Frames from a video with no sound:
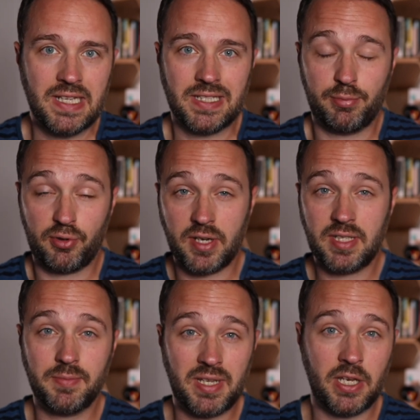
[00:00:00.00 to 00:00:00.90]
So the
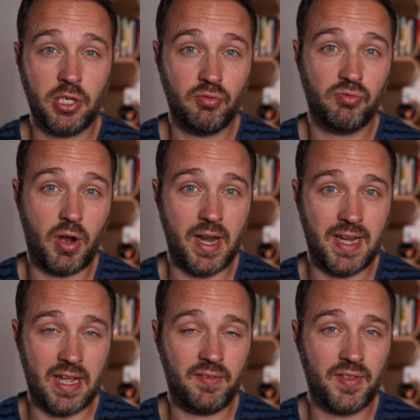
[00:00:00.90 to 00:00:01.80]
prices I'm telling you right
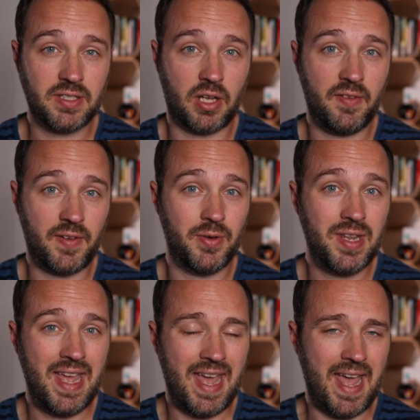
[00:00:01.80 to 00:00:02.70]
now for this
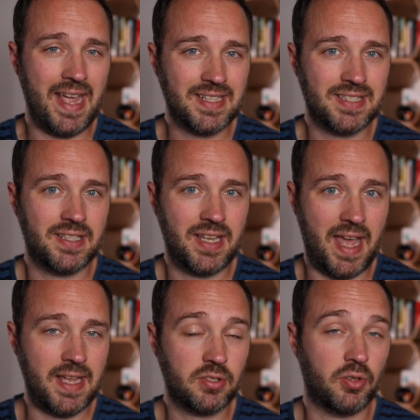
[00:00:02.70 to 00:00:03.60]
iPhone
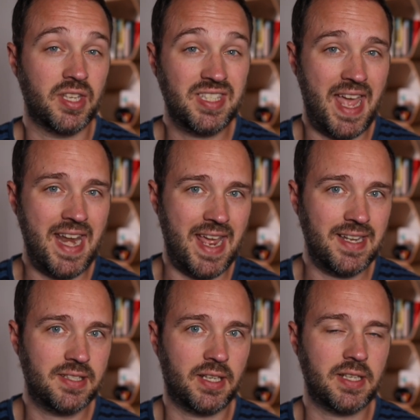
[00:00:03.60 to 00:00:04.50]
XS, or the
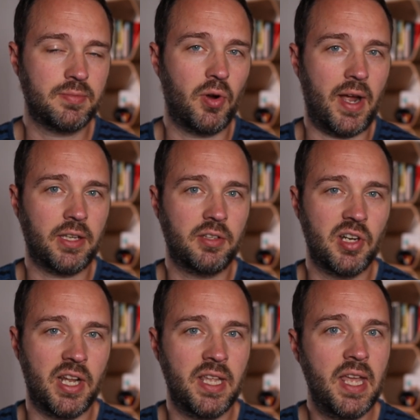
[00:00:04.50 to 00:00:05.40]
XS, I guess more
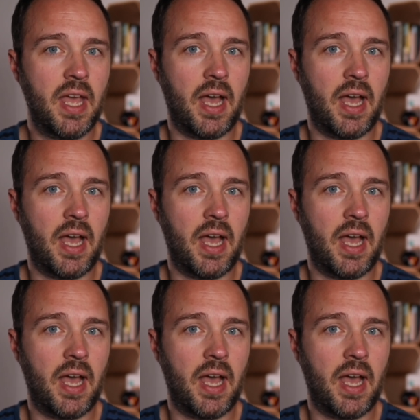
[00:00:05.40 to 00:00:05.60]
accurately,